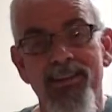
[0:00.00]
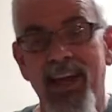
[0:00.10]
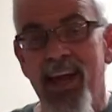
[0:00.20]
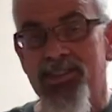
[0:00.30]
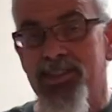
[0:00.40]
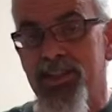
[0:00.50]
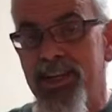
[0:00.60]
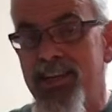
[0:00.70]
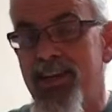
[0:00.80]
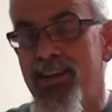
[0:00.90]
They
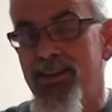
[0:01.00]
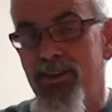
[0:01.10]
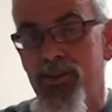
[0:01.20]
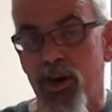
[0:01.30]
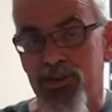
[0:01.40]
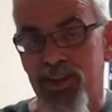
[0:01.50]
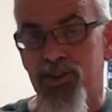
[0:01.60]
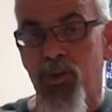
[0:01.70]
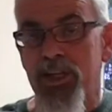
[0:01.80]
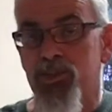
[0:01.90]
actually thought
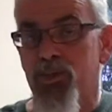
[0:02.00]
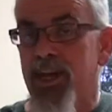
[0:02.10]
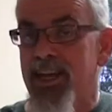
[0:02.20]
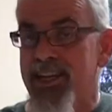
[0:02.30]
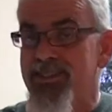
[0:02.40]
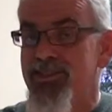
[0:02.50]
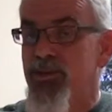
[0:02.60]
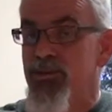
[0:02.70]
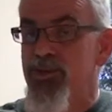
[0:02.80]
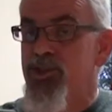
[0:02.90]
that drinks were getting
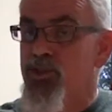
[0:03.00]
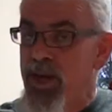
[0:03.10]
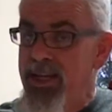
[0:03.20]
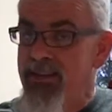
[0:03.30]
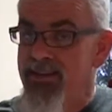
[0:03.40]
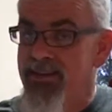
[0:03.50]
too sweet.